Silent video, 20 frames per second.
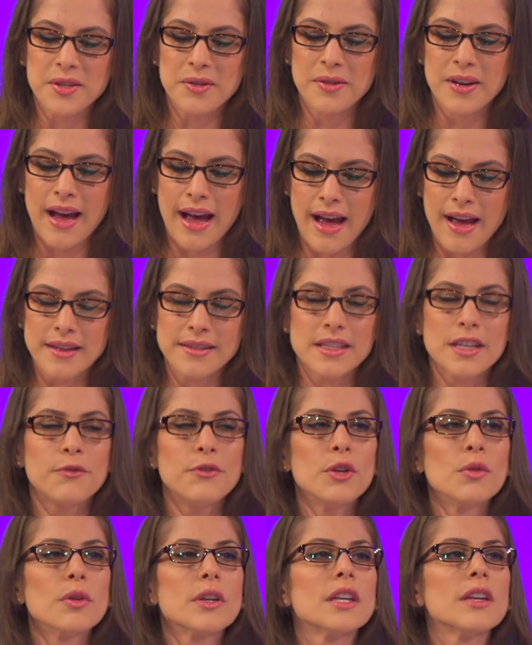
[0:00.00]
you guys. If
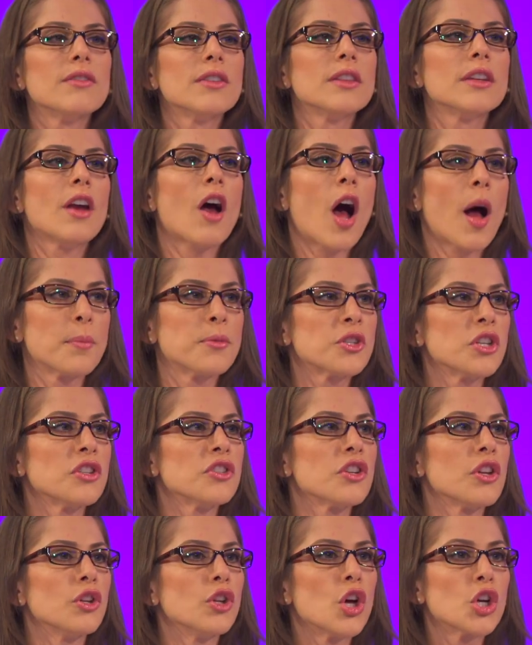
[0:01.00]
you were given the option
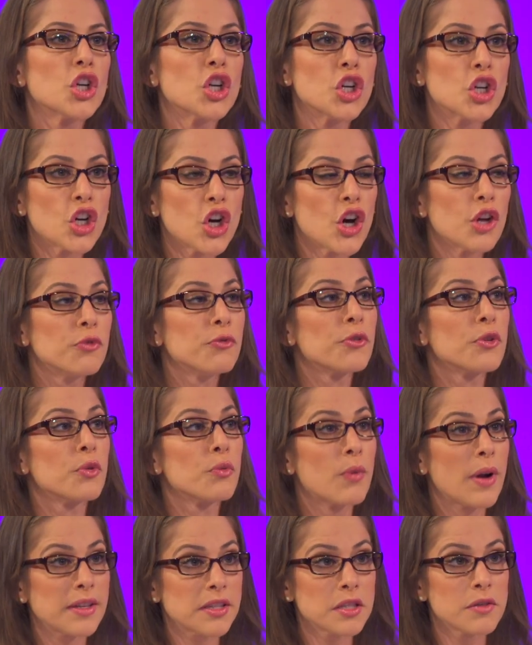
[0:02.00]
to look good for the
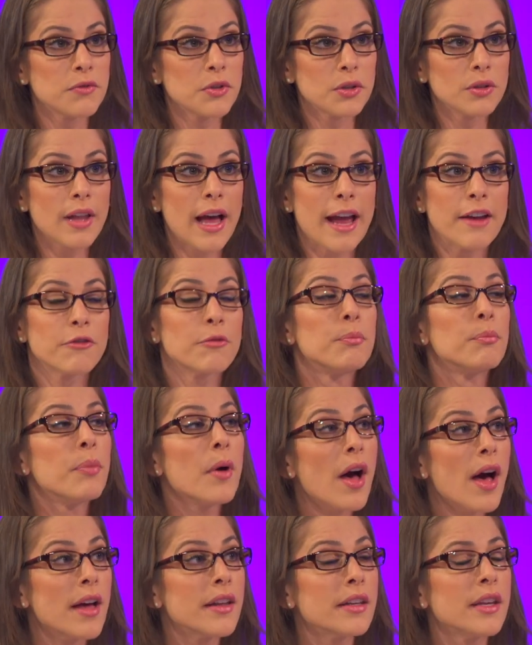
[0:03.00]
rest of your life,
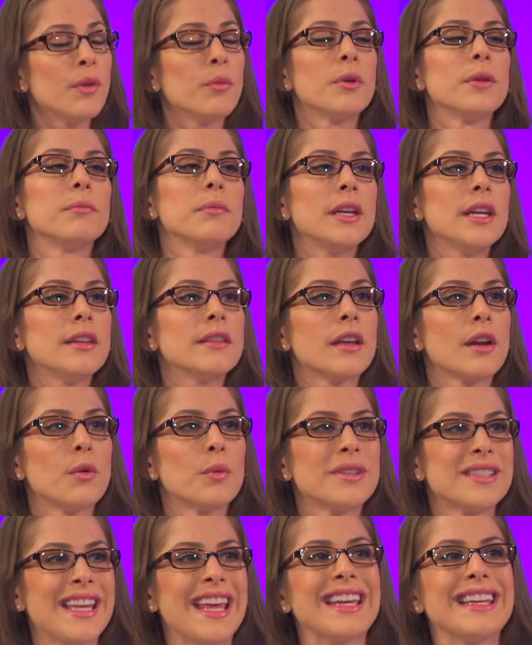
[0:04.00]
but it would mean that it
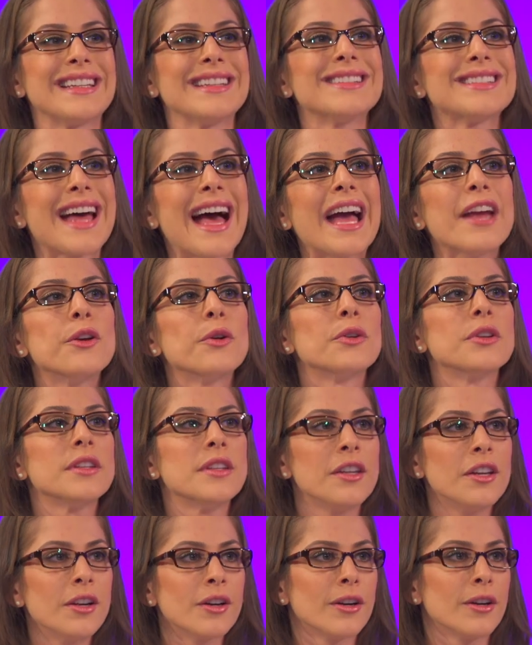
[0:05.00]
would take an entire
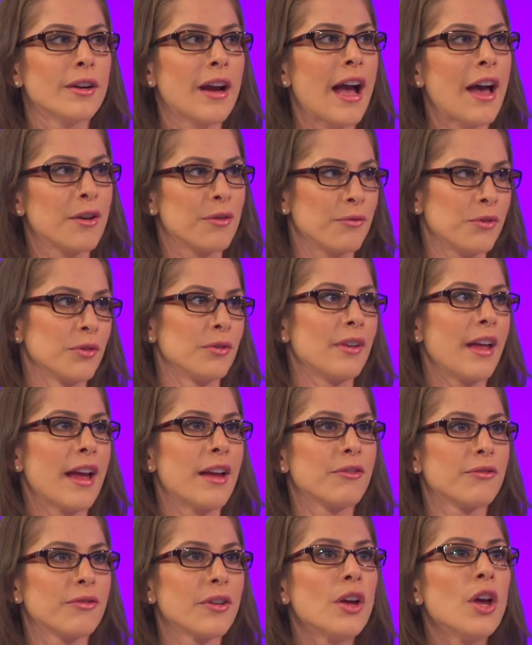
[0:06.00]
year out of your
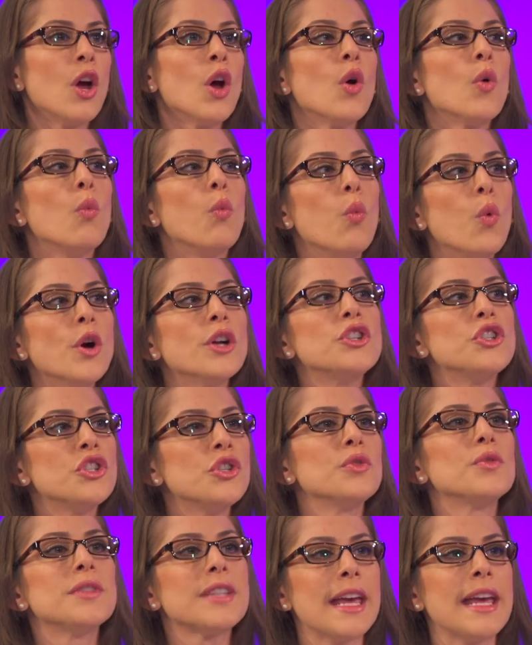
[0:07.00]
life, would
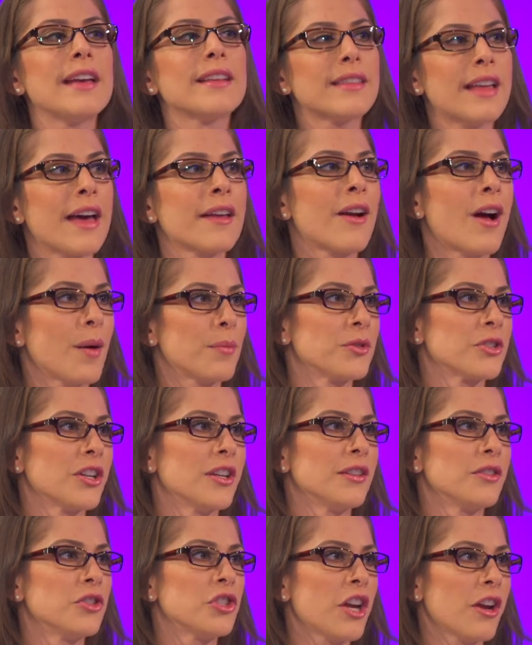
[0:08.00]
you take that
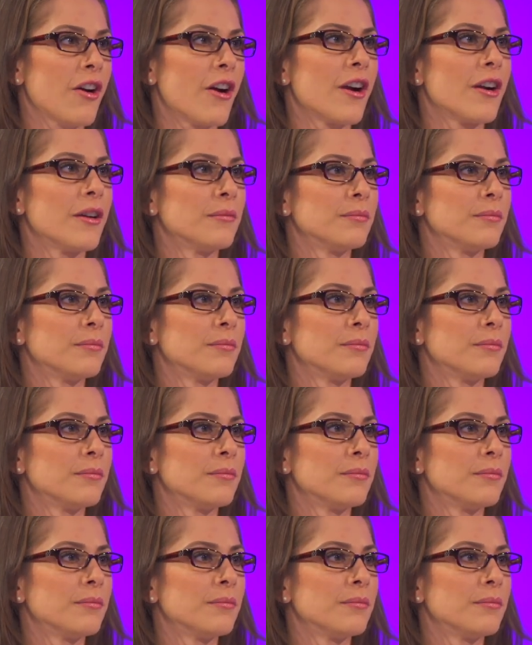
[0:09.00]
option? JR?